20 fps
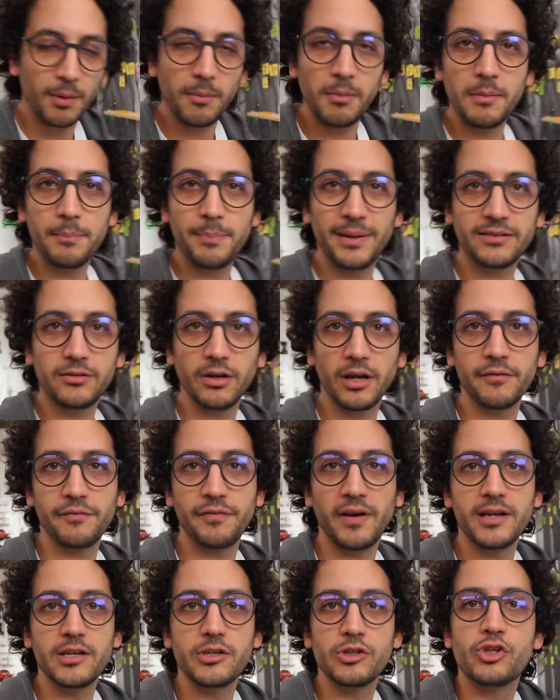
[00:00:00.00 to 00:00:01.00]
probably better
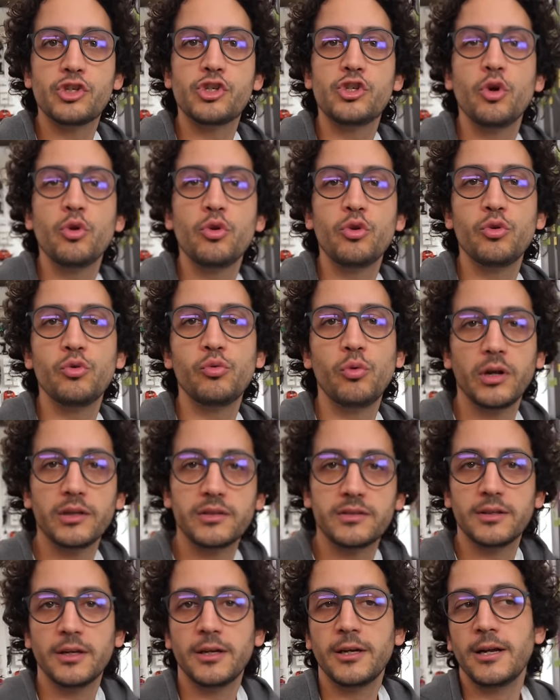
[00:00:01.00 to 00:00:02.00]
if I show you
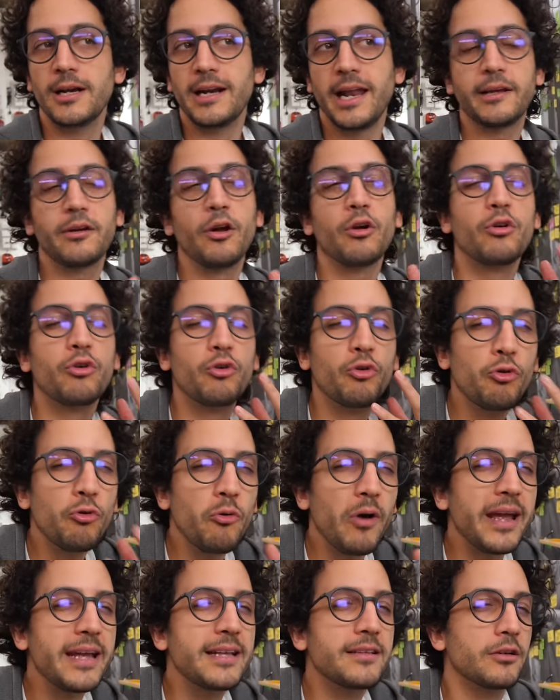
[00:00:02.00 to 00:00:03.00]
what like a
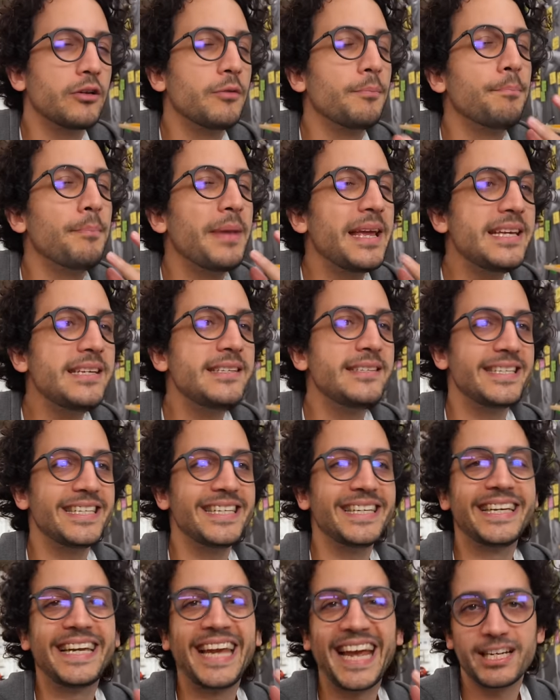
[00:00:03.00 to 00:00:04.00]
great and
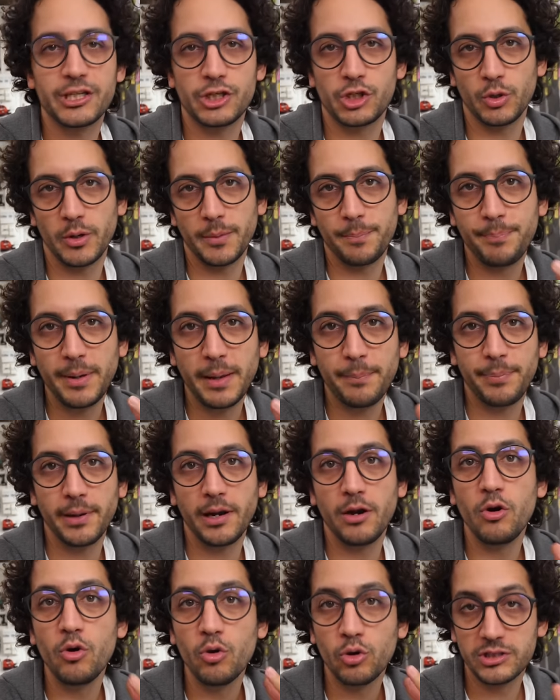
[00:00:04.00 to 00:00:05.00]
amazing cacio e
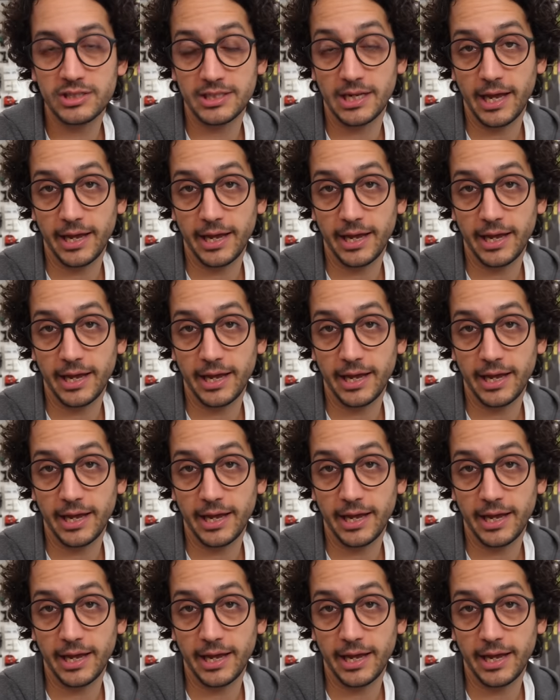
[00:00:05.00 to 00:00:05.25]
pepe looks